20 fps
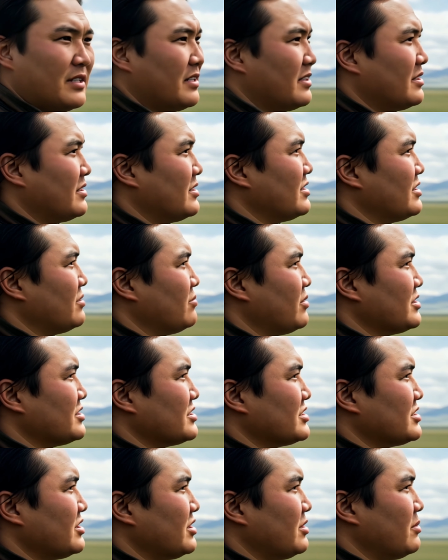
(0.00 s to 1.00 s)
you were
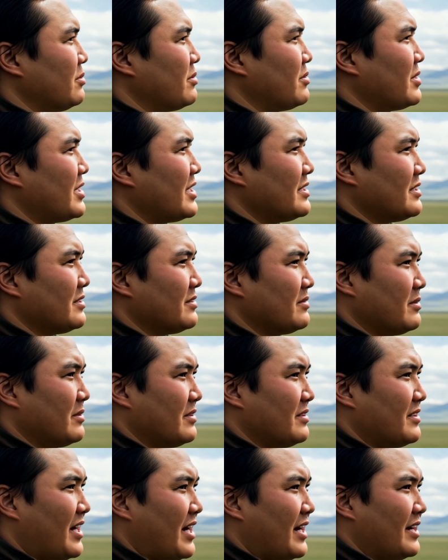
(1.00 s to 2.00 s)
too weak to
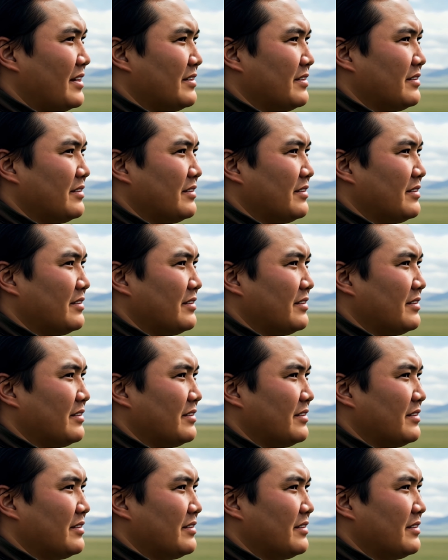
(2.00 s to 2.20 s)
provide.